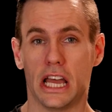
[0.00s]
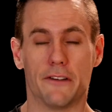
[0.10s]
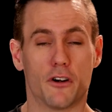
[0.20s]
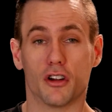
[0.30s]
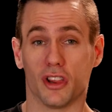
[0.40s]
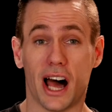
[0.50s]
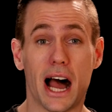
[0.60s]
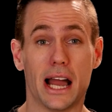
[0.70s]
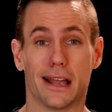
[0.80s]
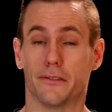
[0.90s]
if our
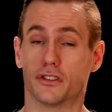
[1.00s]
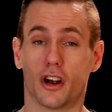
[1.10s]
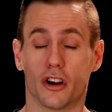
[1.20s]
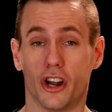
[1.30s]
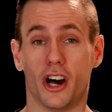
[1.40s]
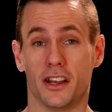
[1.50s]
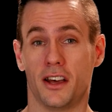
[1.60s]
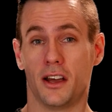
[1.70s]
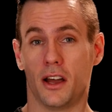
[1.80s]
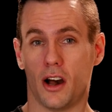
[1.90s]
lives not
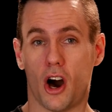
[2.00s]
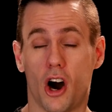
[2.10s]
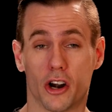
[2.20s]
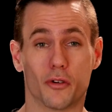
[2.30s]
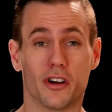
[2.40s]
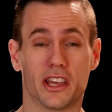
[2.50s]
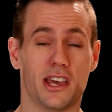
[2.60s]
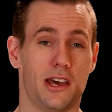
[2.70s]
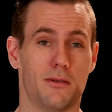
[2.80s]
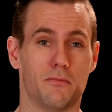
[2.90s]
honoring
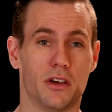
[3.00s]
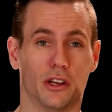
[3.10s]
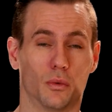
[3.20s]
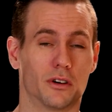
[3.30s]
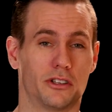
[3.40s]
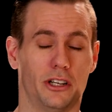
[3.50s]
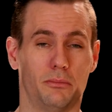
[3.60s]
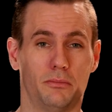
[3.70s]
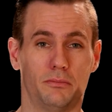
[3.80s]
him in worship.